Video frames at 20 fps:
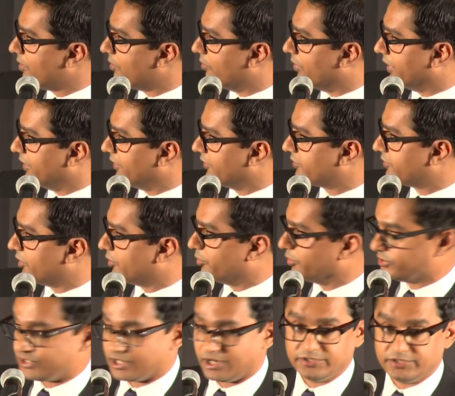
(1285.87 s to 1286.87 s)
One is
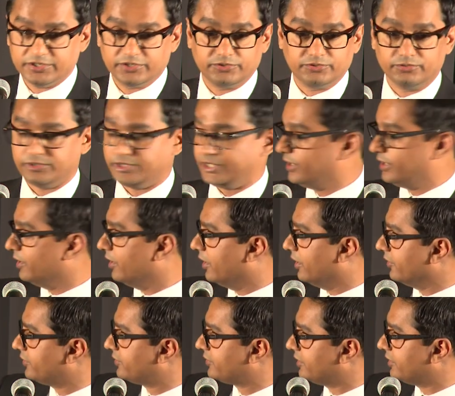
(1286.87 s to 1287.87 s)
turbocharger through
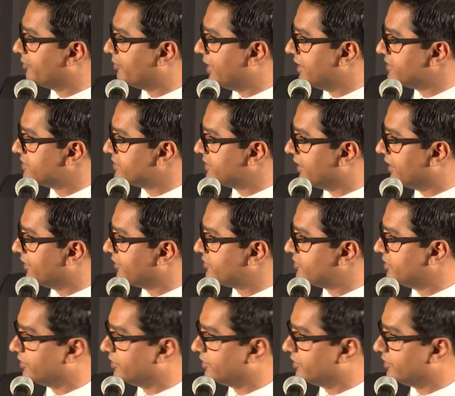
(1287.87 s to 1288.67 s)
TIOS, the bench test,